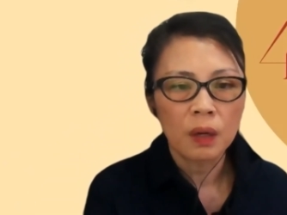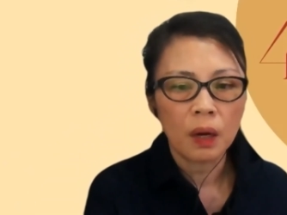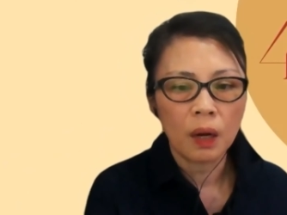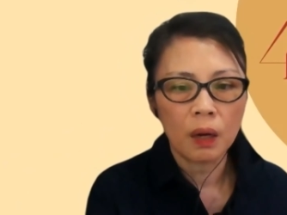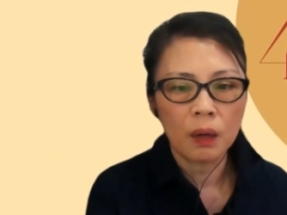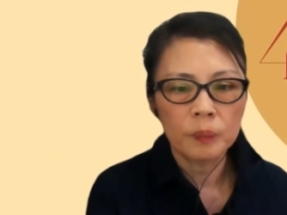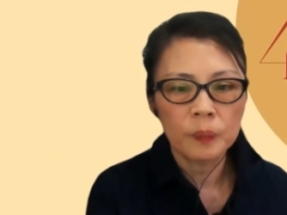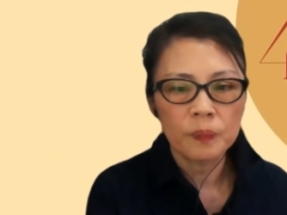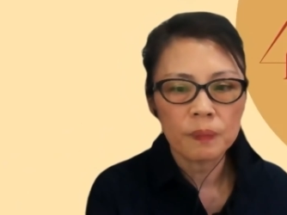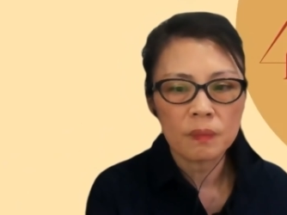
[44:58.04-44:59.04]

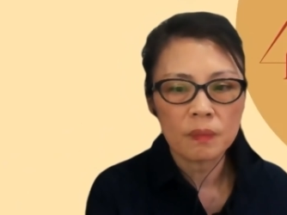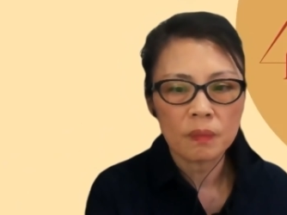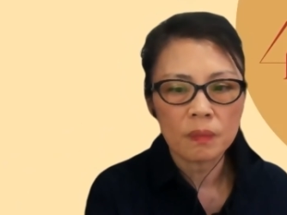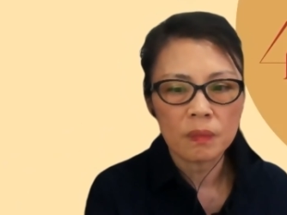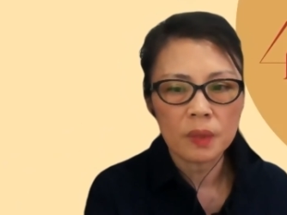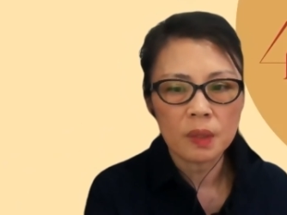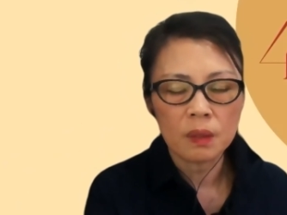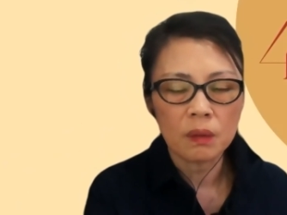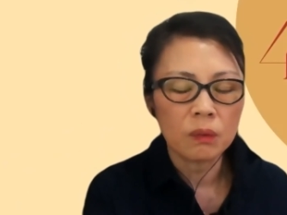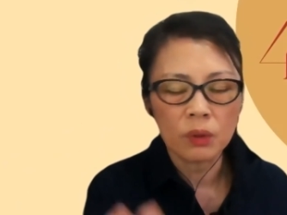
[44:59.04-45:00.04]

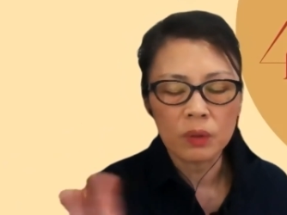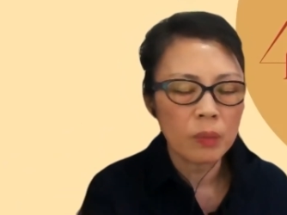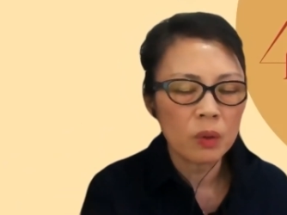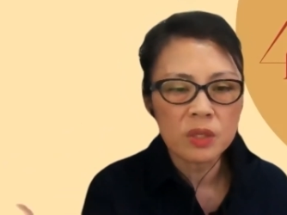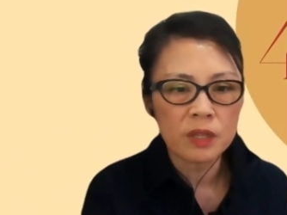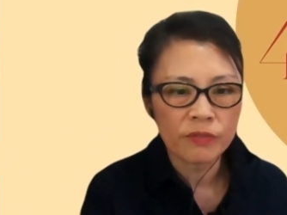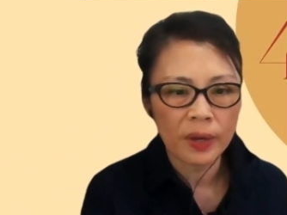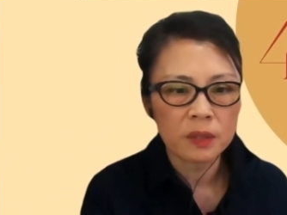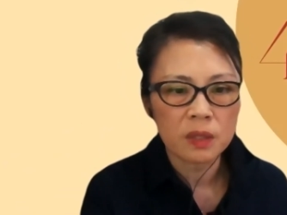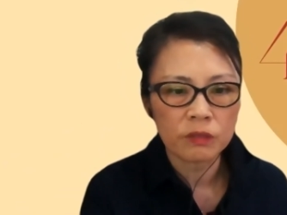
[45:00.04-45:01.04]
or the most
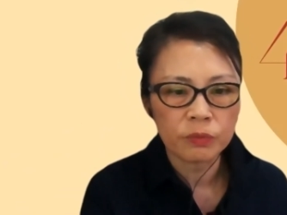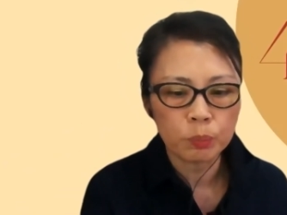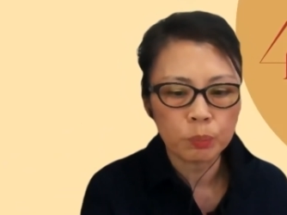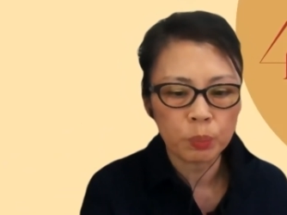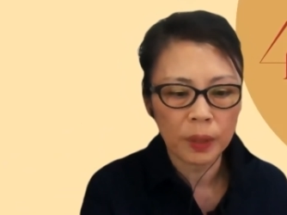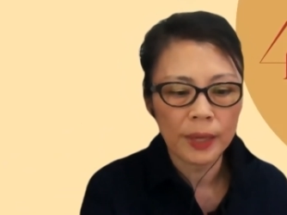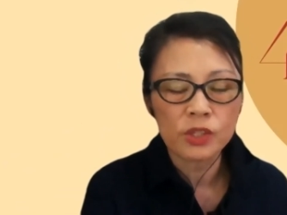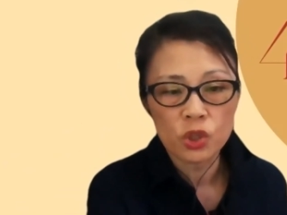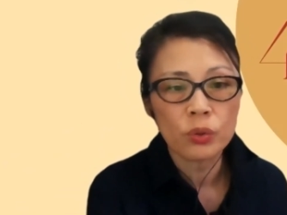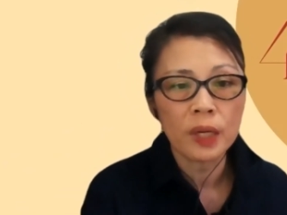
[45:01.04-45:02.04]
effective
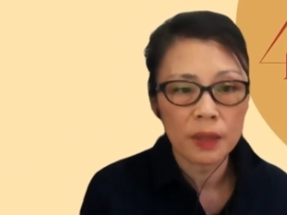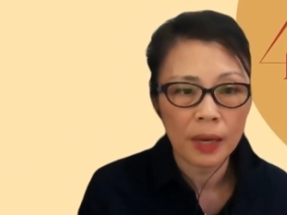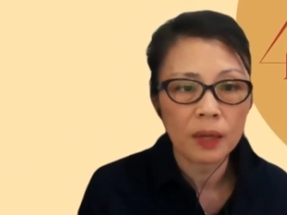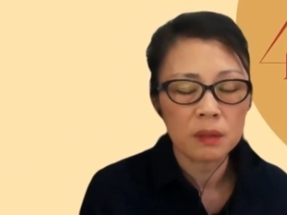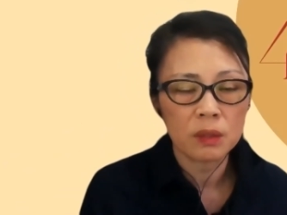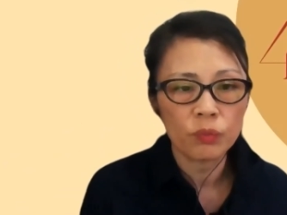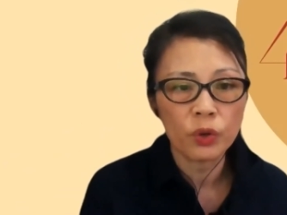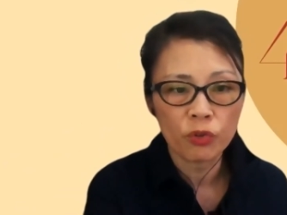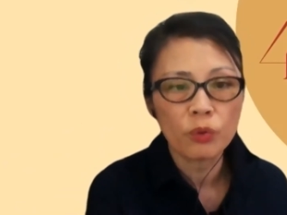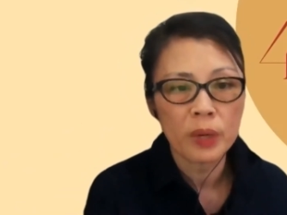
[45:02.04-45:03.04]
place during that
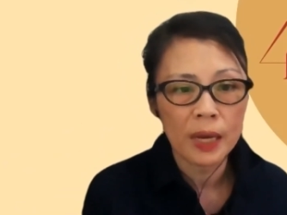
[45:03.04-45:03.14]
recruitment